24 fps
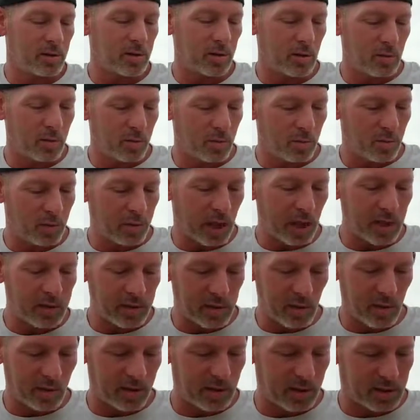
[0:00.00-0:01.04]
so when I
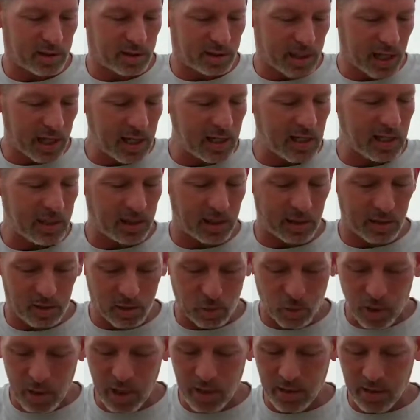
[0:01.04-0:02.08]
started skating at
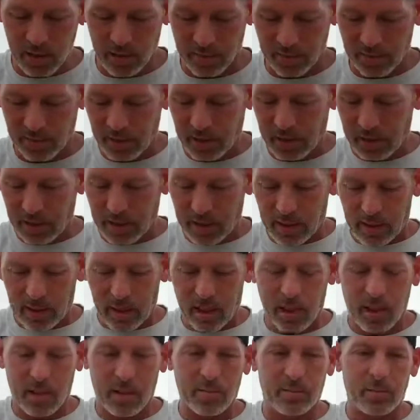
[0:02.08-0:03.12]
12,
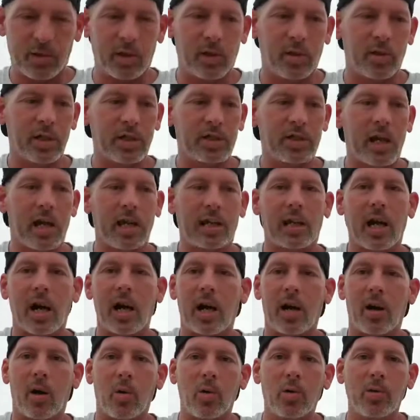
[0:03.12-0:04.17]
as I
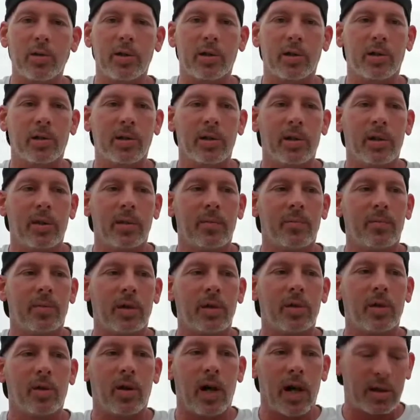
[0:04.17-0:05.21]
got older,
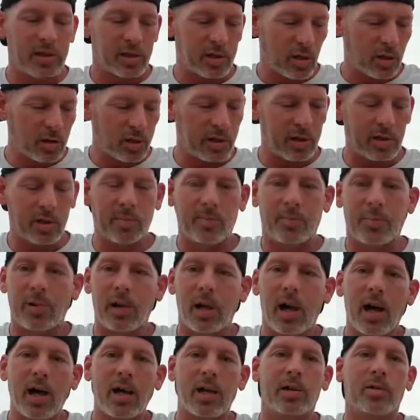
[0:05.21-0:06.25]
I started
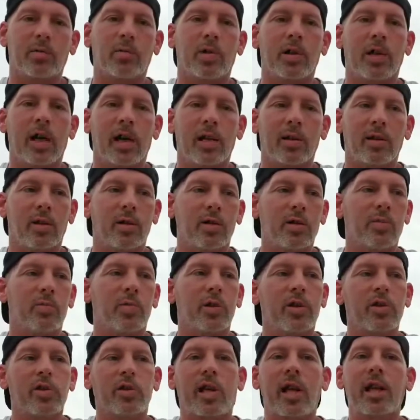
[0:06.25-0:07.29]
implying what I learned
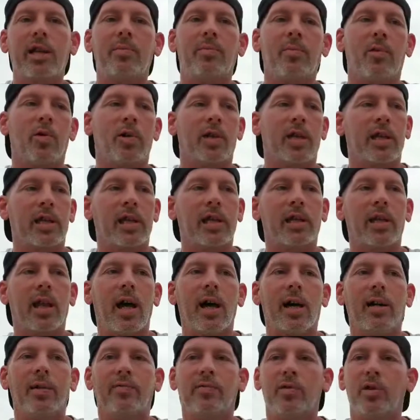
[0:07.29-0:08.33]
with skateboarding in
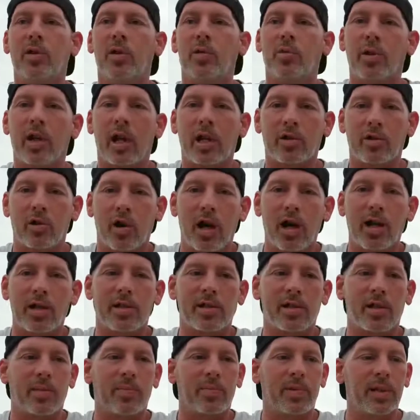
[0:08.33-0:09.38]
life. When I
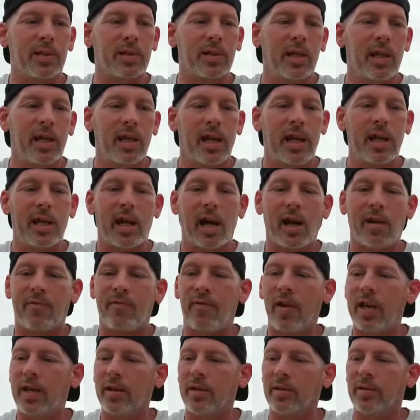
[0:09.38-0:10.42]
tried something and I
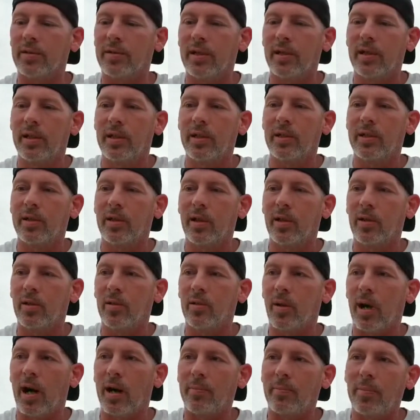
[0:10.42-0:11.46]
failed,
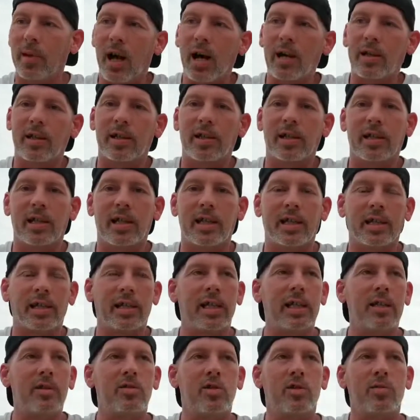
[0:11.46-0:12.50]
I'm not going to let it
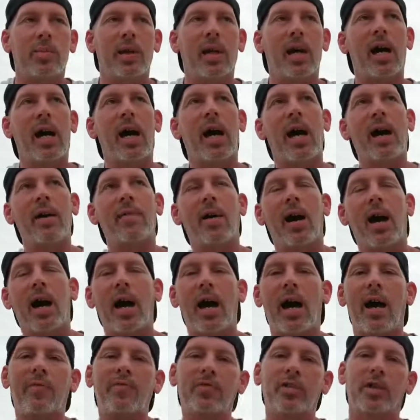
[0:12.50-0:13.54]
get to me. I
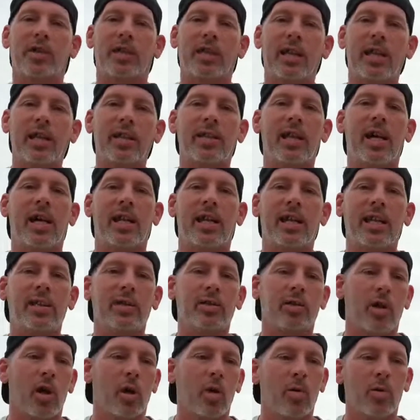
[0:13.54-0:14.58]
have to get that
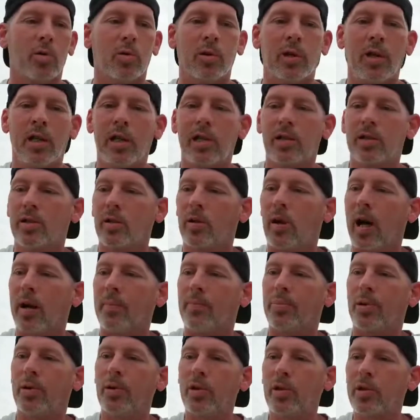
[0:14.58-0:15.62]
end goal. So I
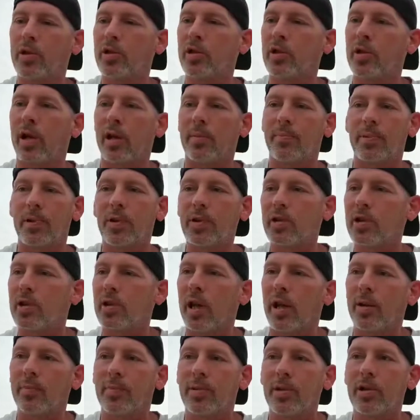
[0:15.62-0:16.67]
push and I push
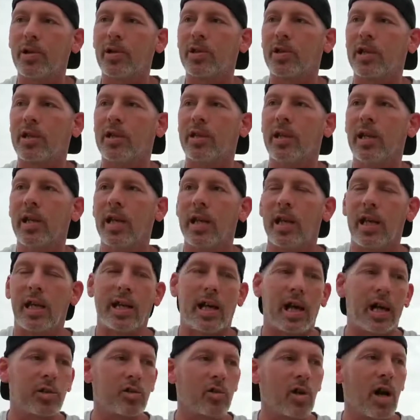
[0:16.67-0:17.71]
and I push, and
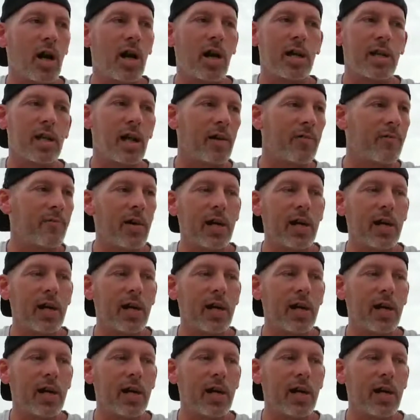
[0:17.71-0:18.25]
I try and I